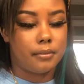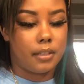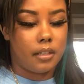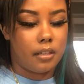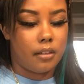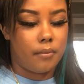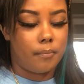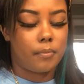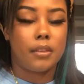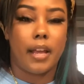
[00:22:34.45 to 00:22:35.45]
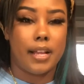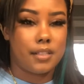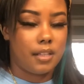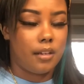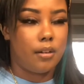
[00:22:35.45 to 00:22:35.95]
and
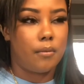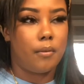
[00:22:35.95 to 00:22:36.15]
that's helped.